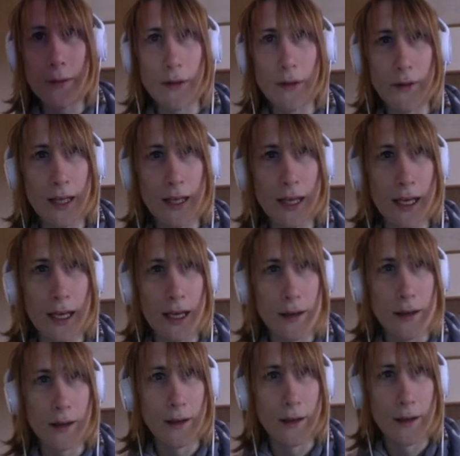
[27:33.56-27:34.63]
over here,
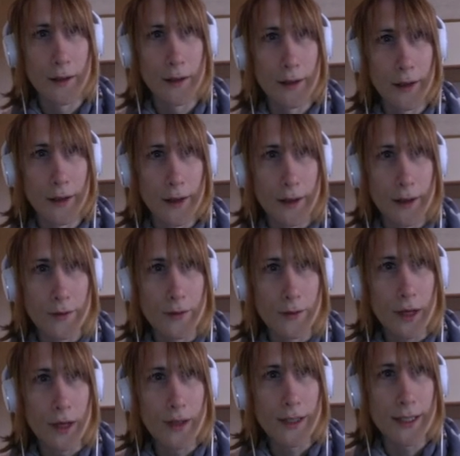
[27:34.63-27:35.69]
you'll
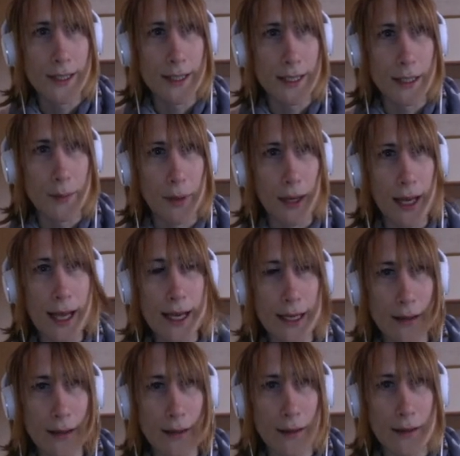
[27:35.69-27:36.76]
notice that the
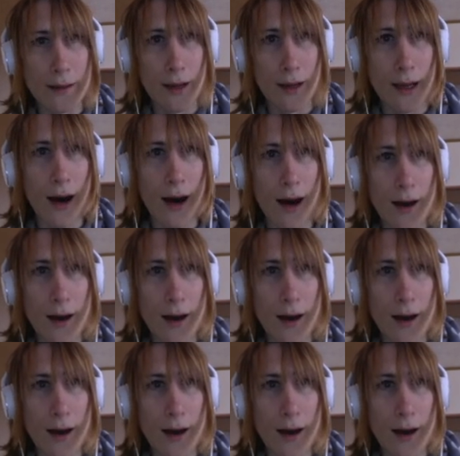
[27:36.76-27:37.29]
plain, like,